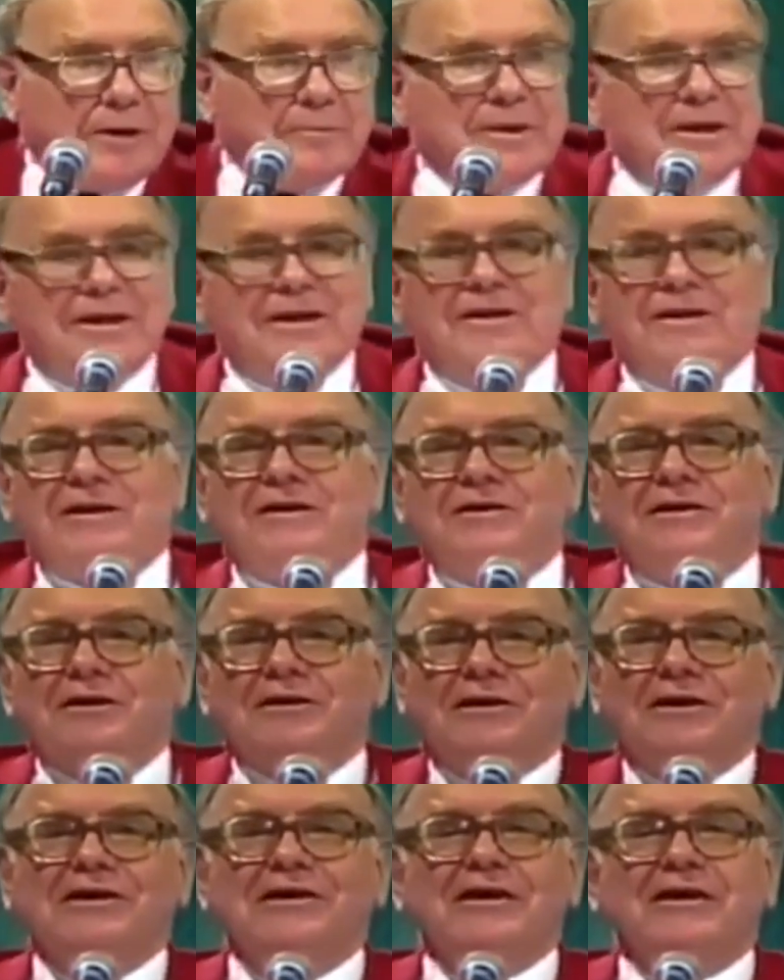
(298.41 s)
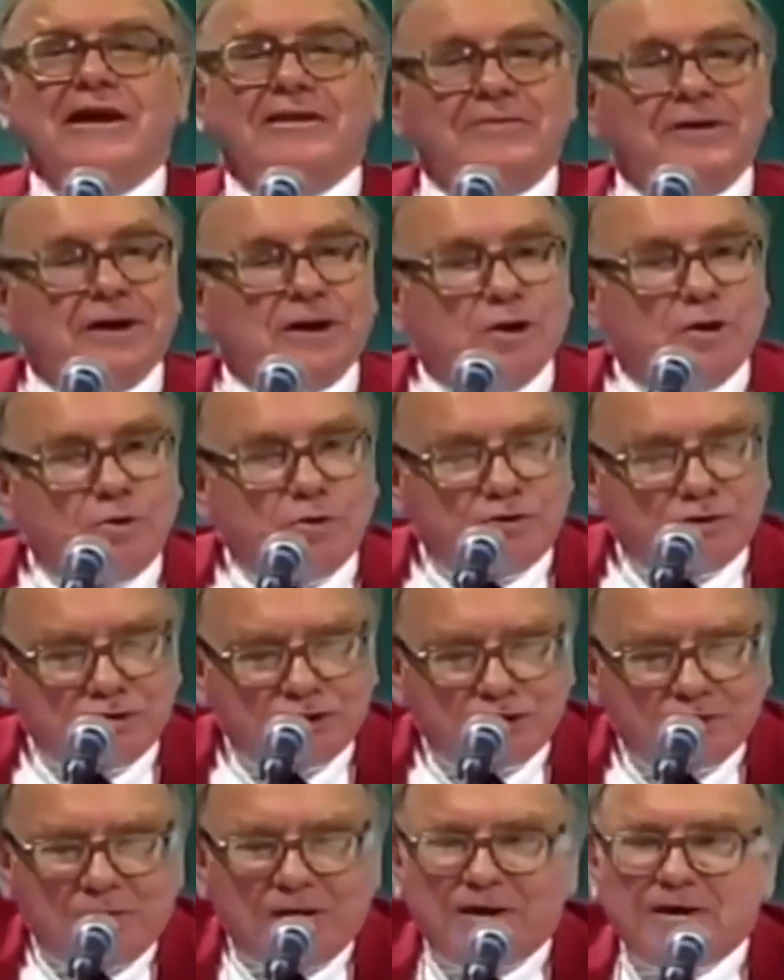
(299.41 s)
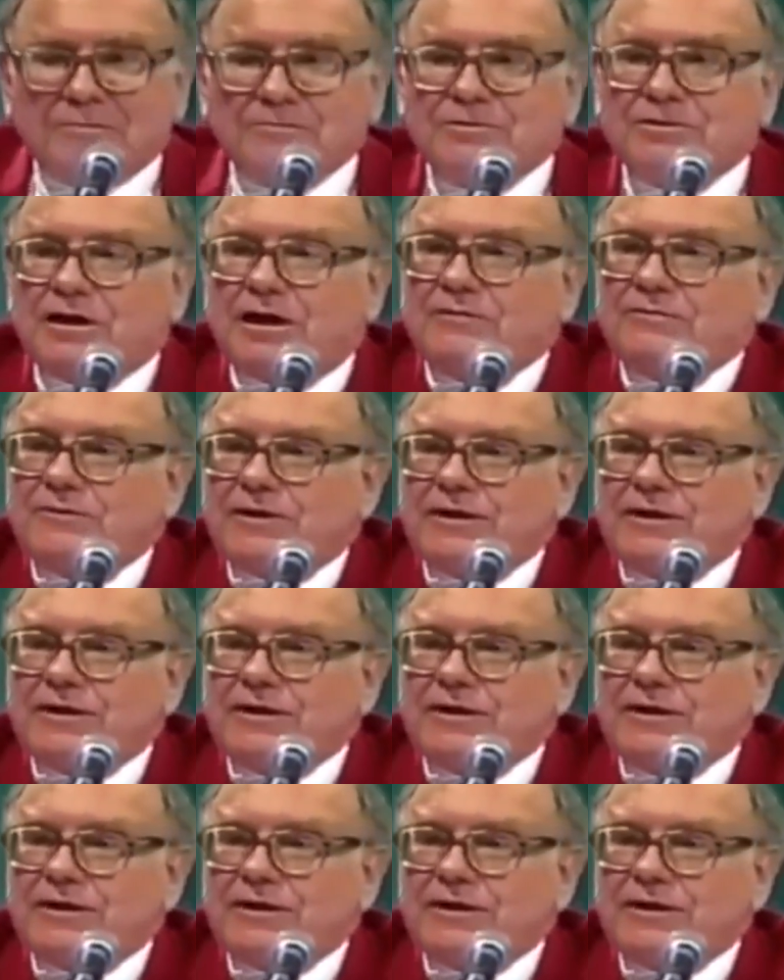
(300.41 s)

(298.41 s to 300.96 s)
I mean, he didn't have any illusions about himself.